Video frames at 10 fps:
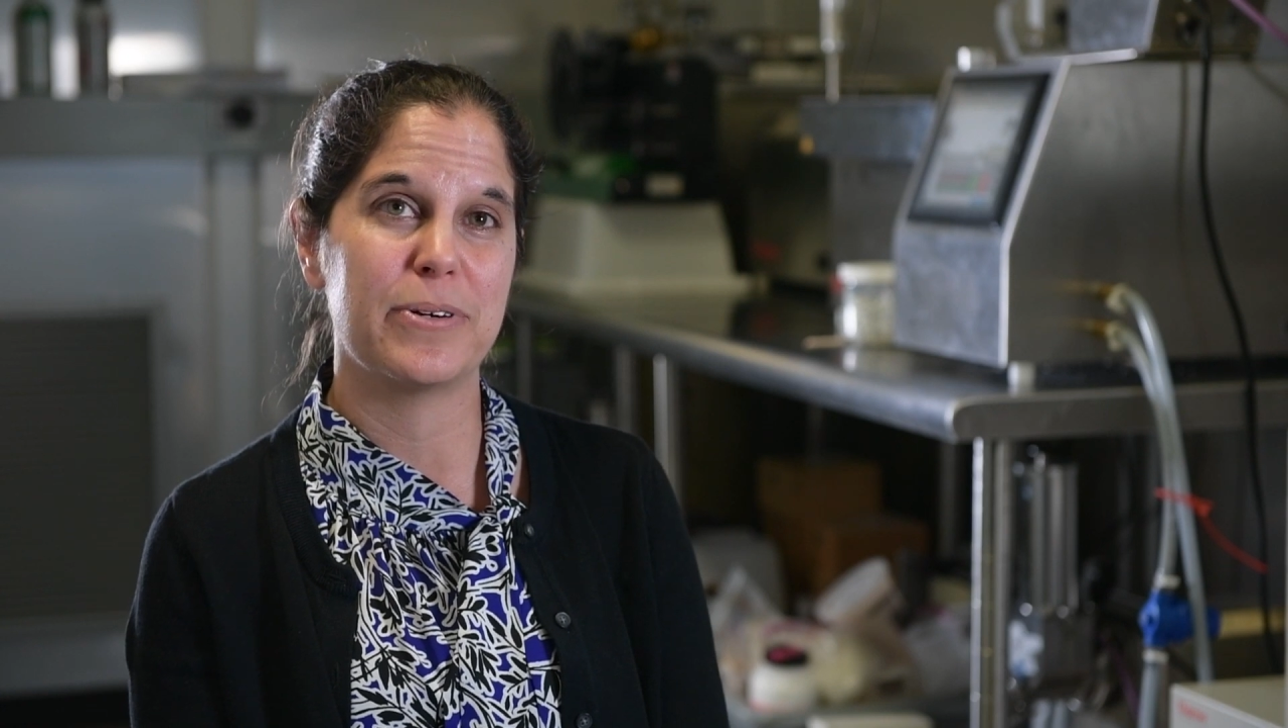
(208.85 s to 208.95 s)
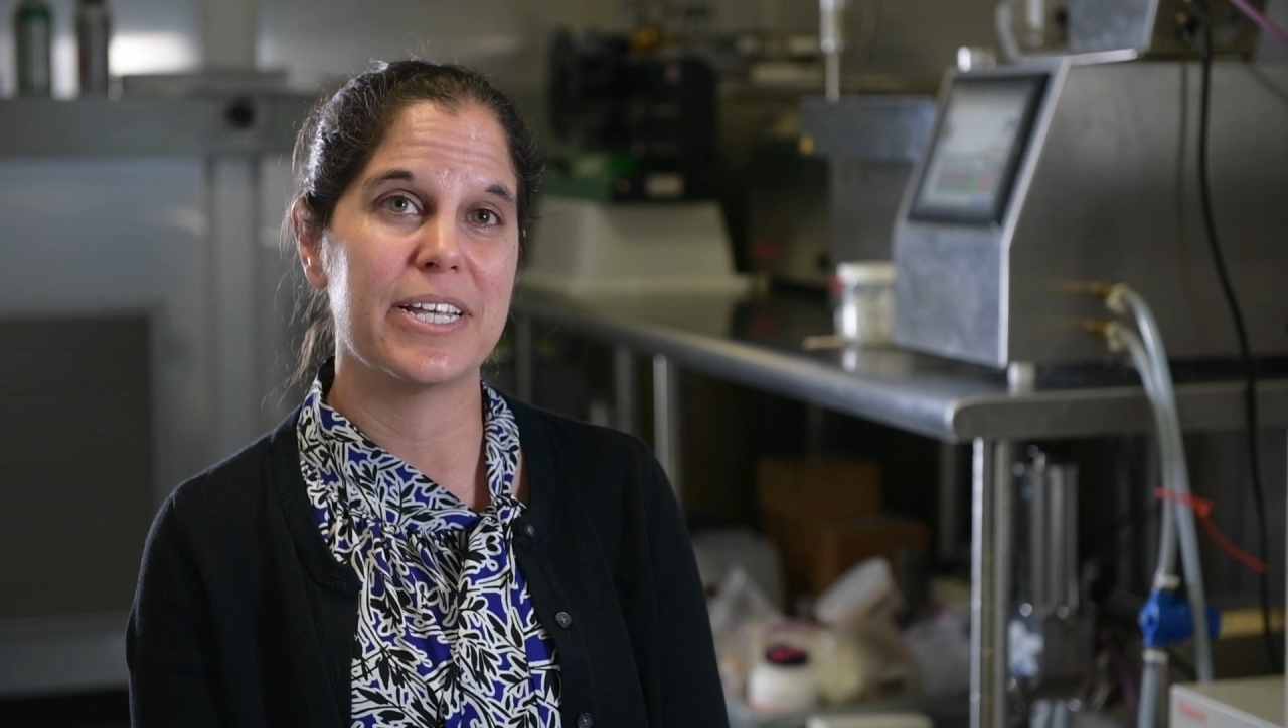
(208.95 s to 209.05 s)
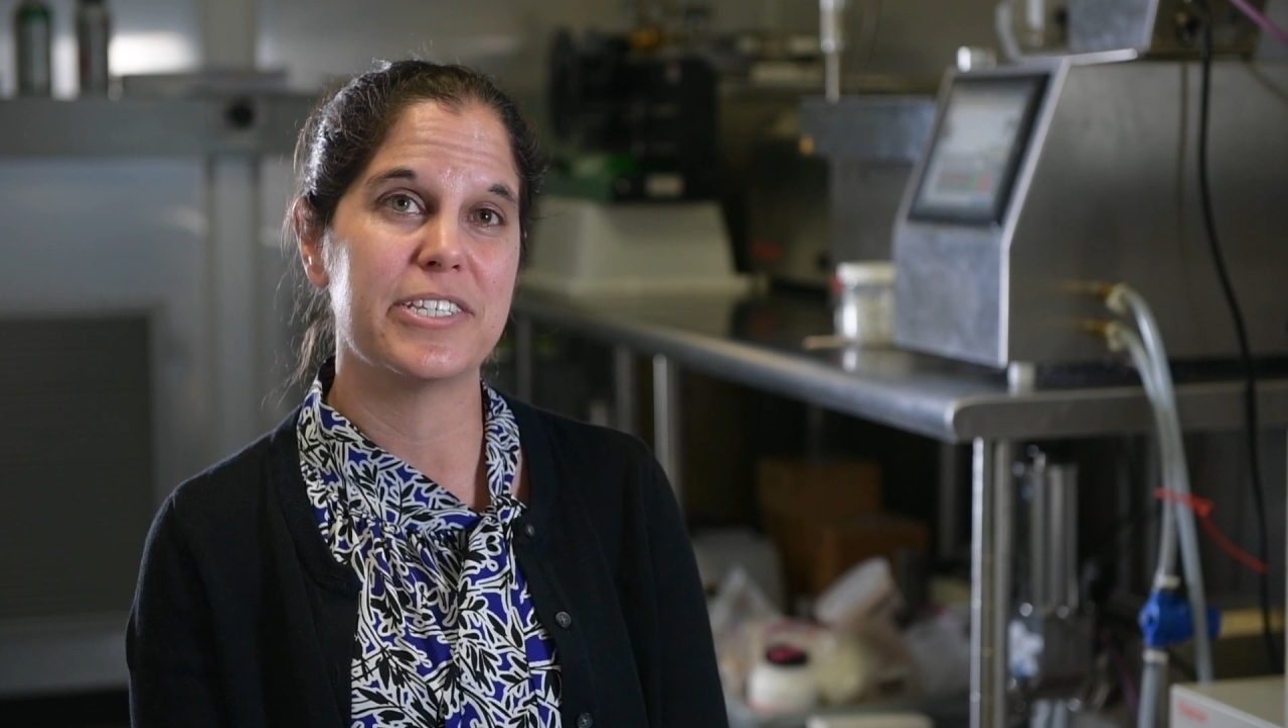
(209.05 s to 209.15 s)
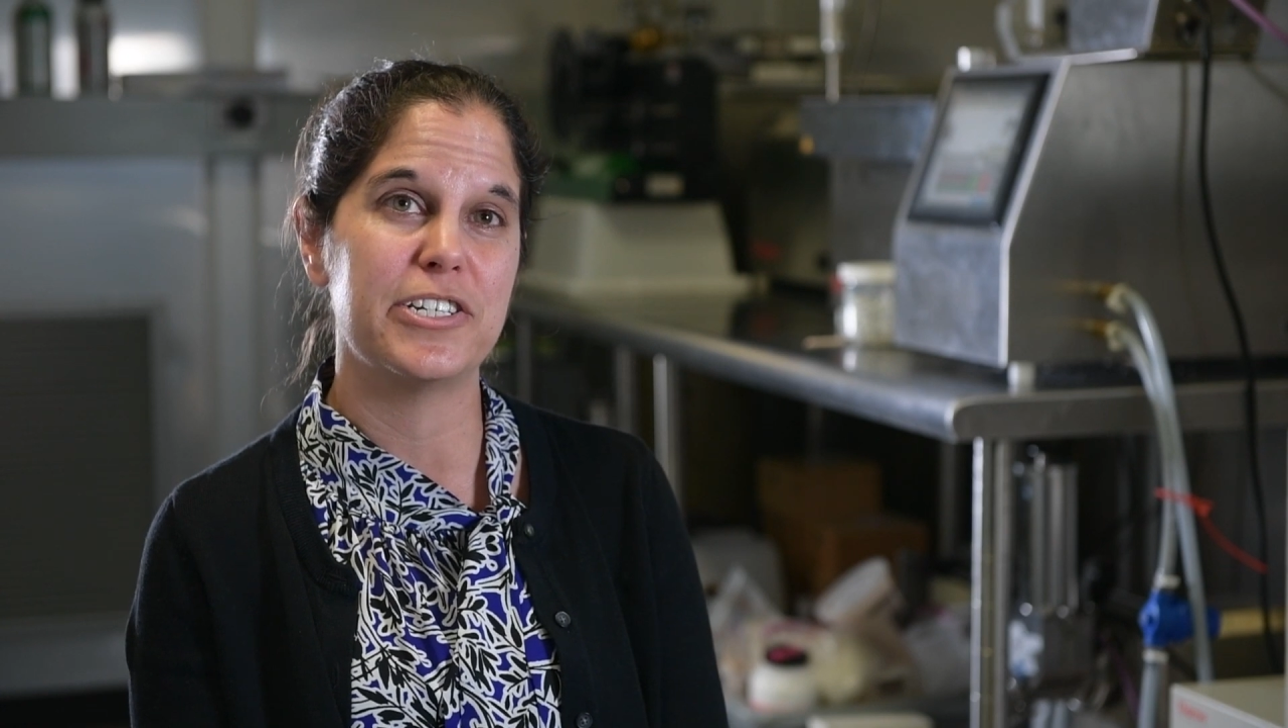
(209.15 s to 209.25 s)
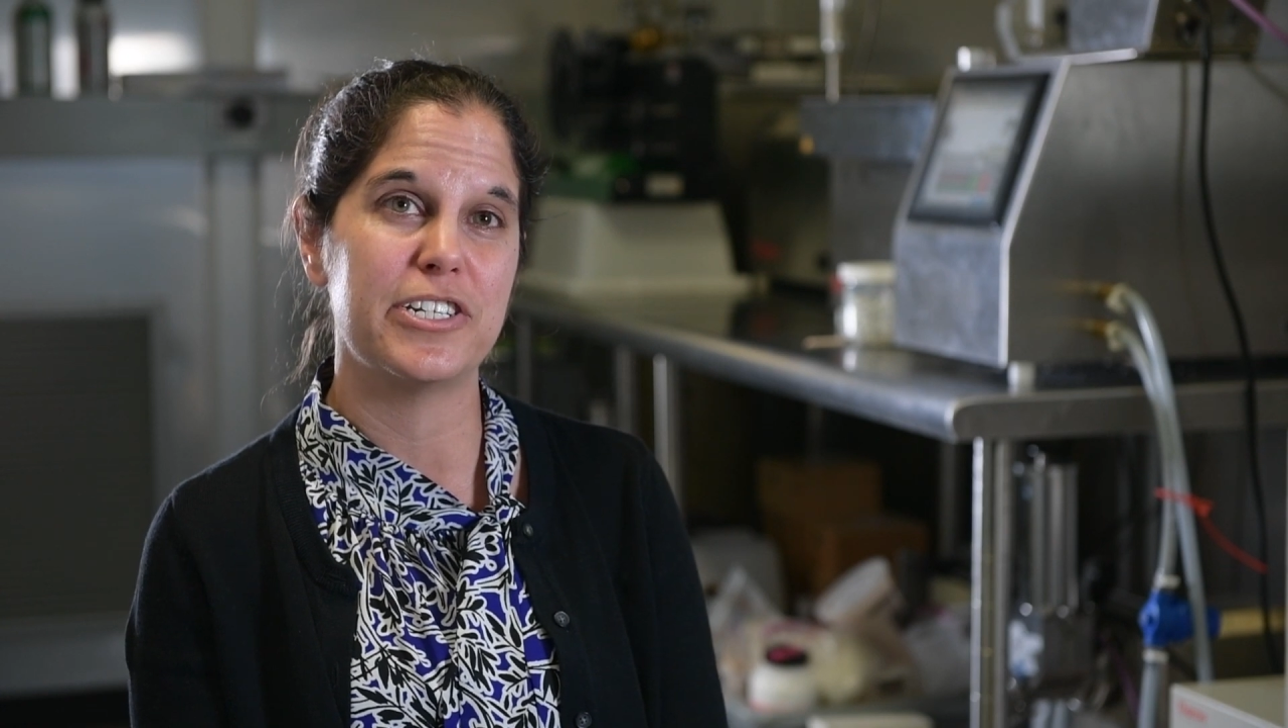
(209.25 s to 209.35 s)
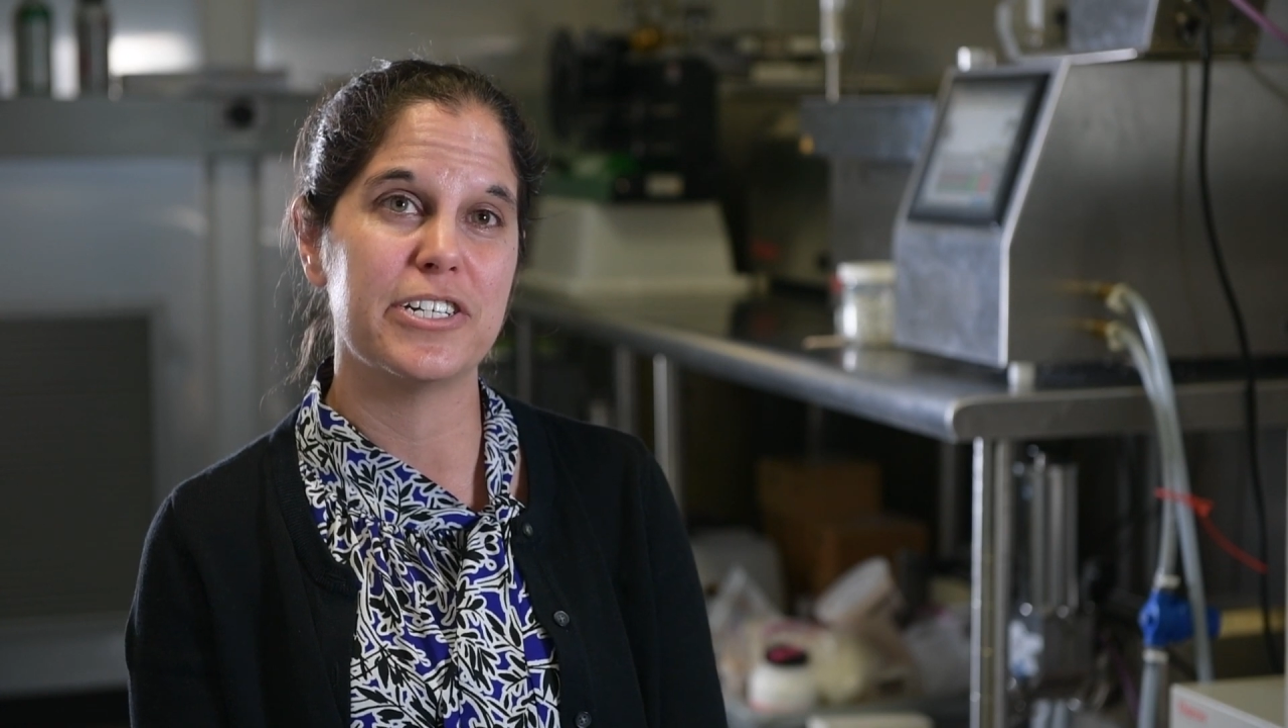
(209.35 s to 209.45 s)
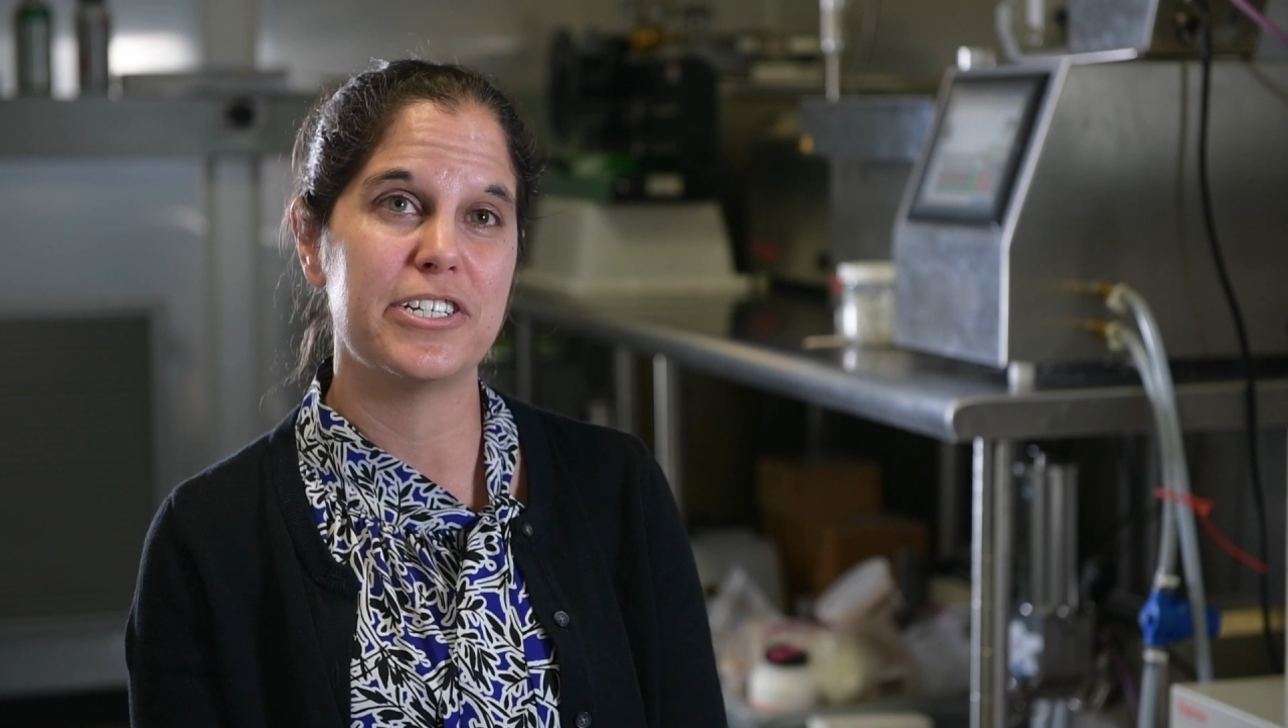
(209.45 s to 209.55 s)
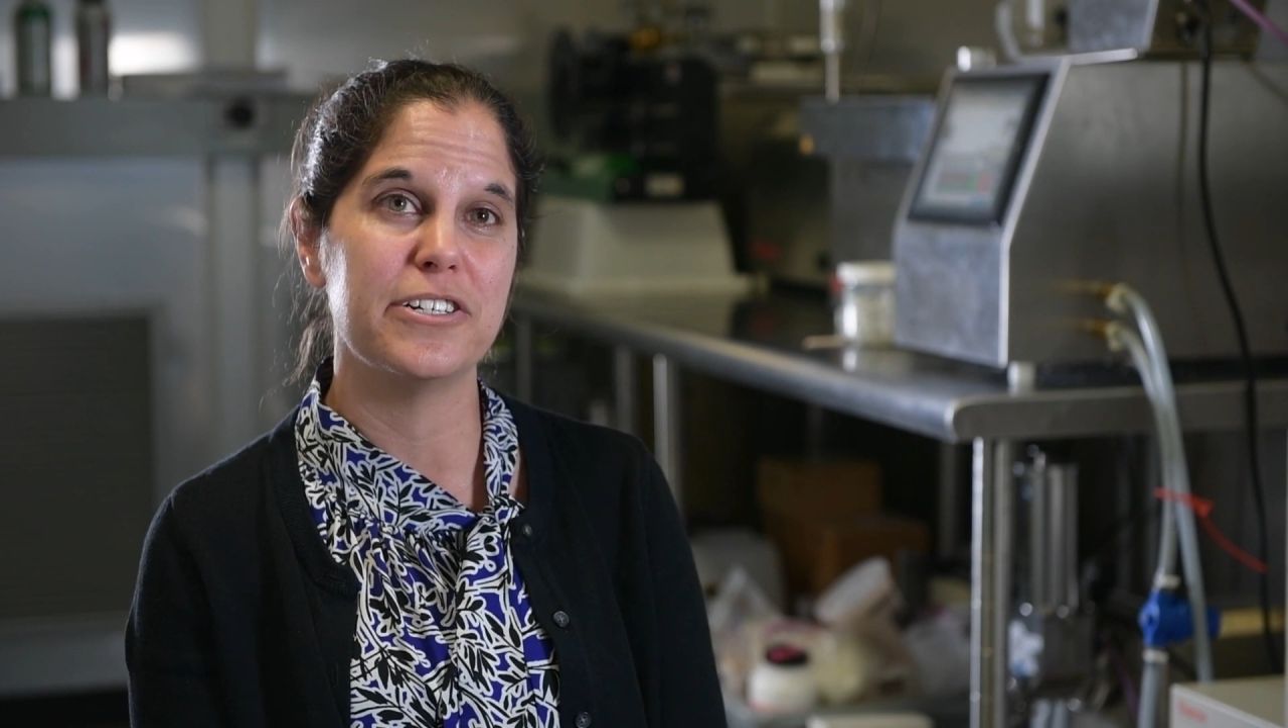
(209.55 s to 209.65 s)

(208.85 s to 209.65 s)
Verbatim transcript: transitioned